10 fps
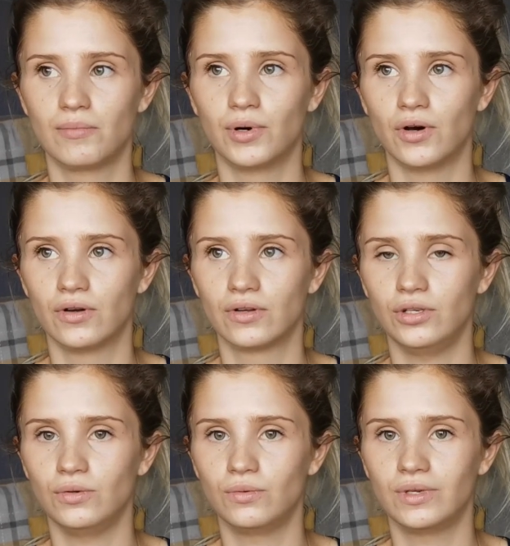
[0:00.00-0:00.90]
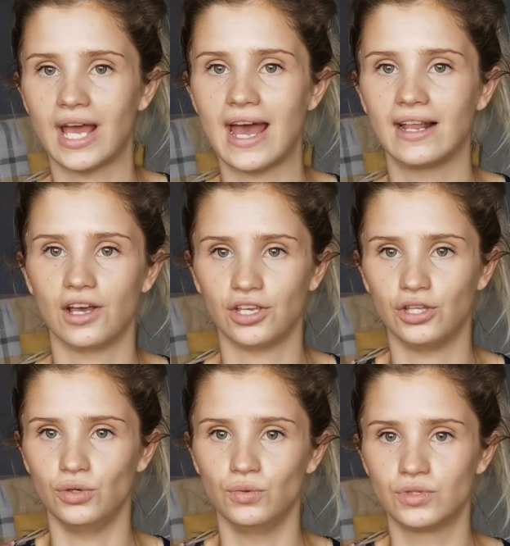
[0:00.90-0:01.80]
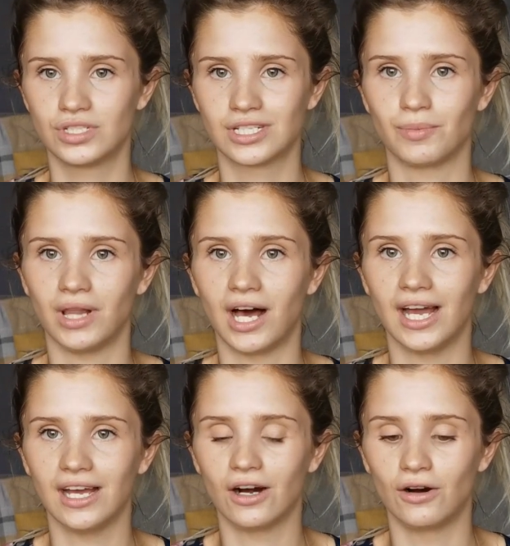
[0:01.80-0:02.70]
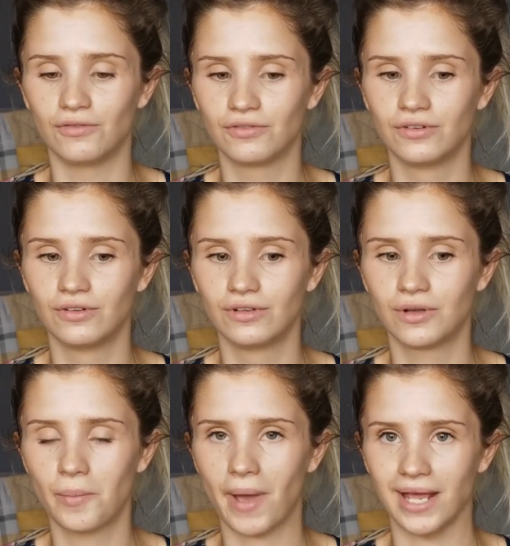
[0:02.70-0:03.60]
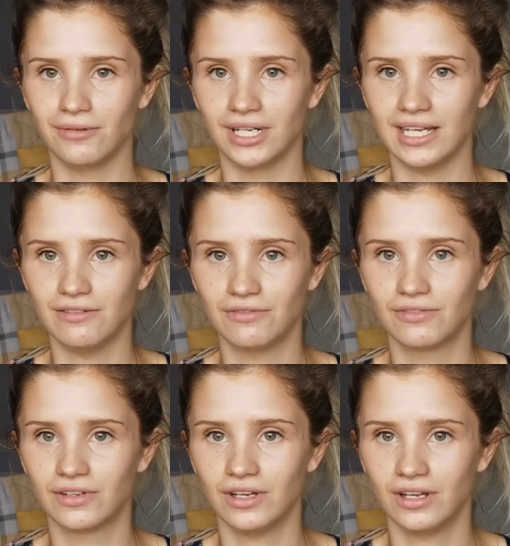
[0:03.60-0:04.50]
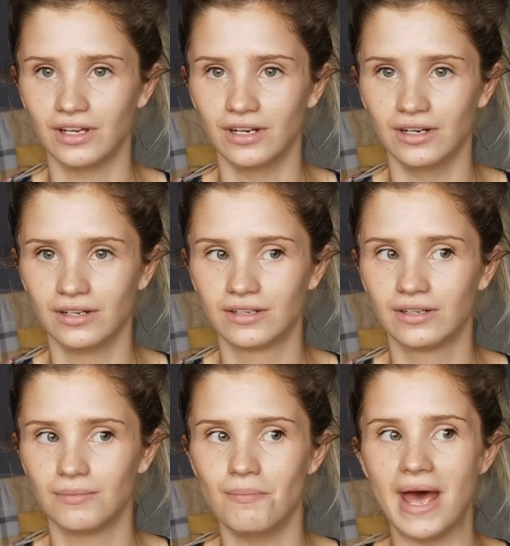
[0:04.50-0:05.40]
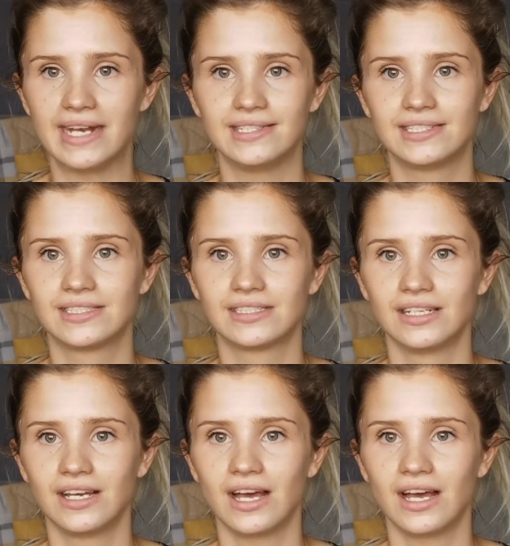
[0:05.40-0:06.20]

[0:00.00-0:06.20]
but you get a huge supply of pain relief and meds.